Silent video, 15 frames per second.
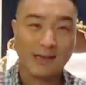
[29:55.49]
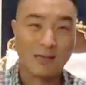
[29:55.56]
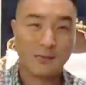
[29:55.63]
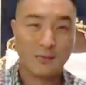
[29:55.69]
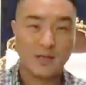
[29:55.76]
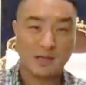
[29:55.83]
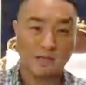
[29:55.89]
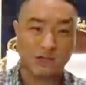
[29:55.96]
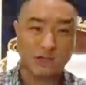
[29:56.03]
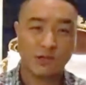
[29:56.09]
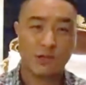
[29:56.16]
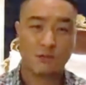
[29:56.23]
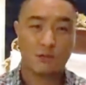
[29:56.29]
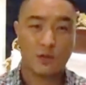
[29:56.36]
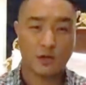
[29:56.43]
in the
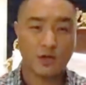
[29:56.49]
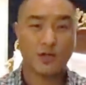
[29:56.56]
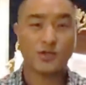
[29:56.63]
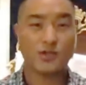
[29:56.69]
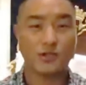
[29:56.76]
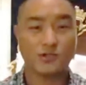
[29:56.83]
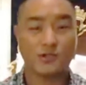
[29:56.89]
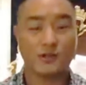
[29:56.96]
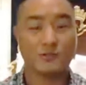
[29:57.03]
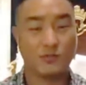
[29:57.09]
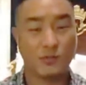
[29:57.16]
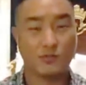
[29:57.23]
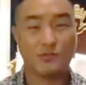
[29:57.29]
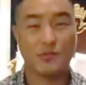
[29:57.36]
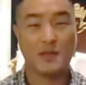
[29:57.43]
economy in the stock market
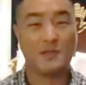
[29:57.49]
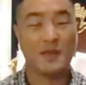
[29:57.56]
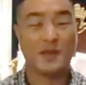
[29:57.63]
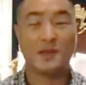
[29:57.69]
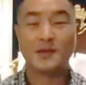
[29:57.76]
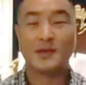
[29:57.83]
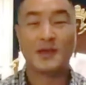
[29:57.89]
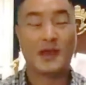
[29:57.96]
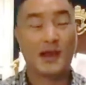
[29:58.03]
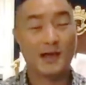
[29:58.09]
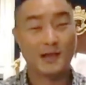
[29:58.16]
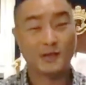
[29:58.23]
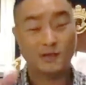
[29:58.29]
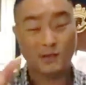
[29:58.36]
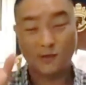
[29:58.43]
in Jesus' name. Someone say
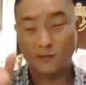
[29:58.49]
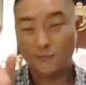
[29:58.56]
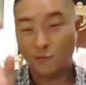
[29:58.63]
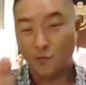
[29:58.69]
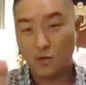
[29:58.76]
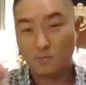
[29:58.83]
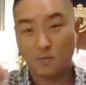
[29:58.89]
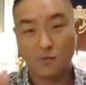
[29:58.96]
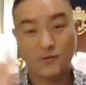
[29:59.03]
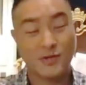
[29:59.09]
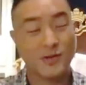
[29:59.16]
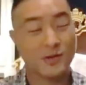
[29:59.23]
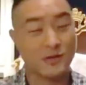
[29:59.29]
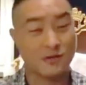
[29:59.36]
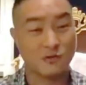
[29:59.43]
amen. I just saw
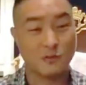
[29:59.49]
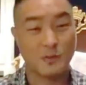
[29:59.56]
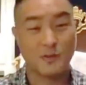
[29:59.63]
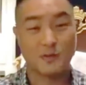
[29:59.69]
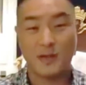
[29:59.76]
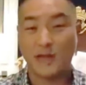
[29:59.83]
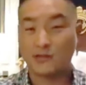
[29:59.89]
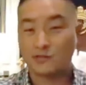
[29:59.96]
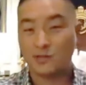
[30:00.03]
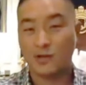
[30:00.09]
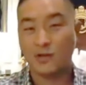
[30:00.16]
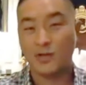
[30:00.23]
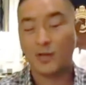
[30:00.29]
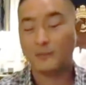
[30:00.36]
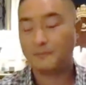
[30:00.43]
40 percent in the
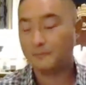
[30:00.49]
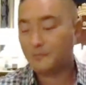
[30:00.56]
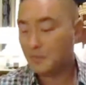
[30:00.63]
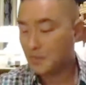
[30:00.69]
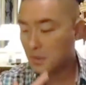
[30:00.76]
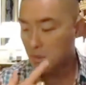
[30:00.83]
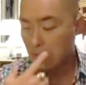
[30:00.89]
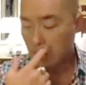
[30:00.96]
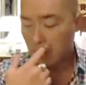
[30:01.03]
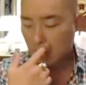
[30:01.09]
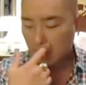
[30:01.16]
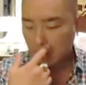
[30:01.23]
spirit. I saw that.